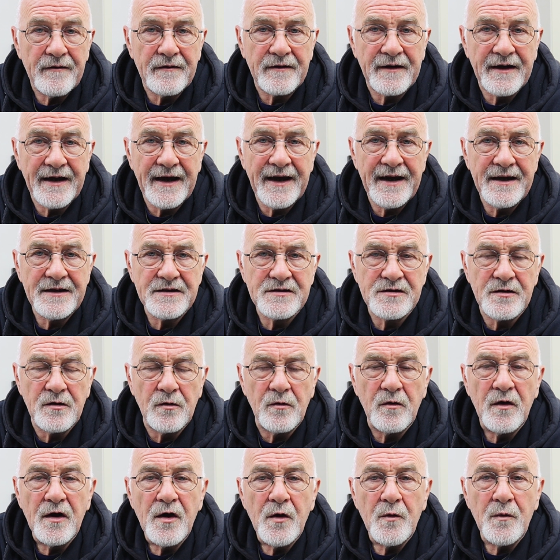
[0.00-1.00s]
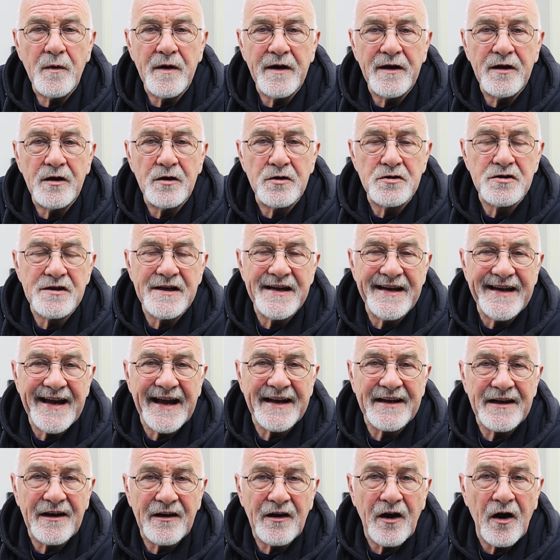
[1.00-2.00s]
Okay, so we usually
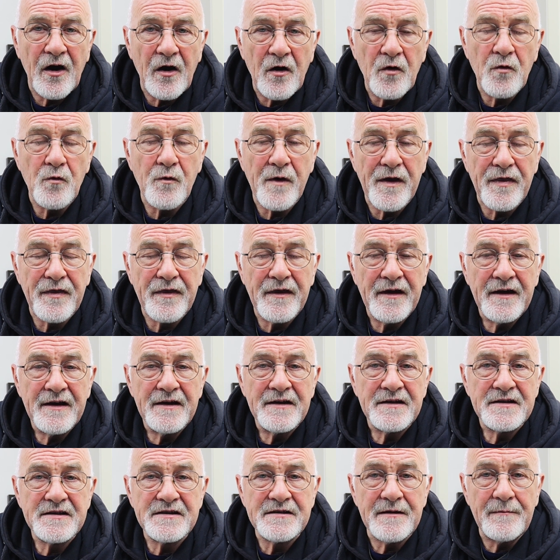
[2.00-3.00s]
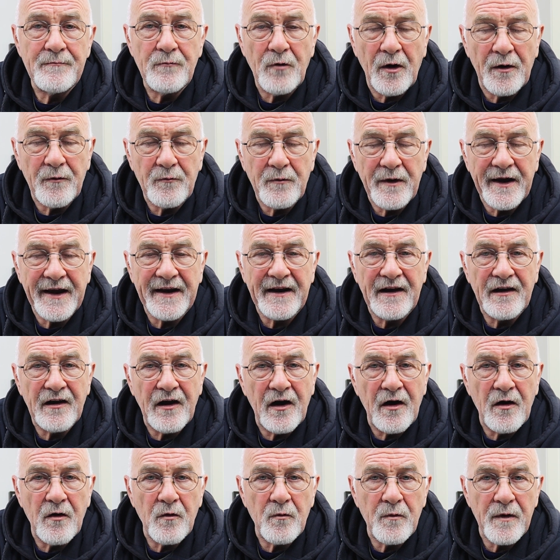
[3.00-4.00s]
get along with someone. We get
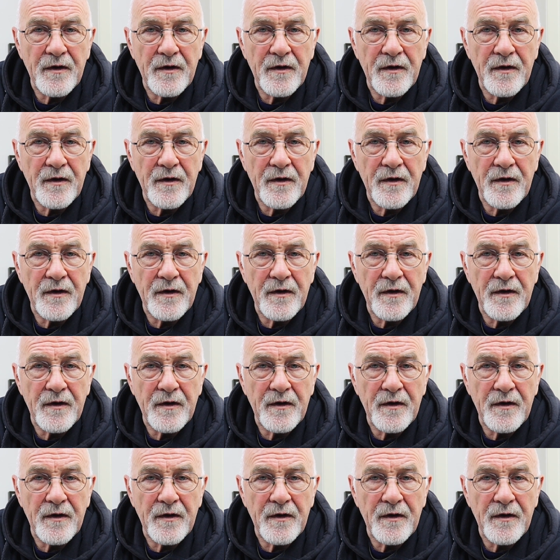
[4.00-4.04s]
along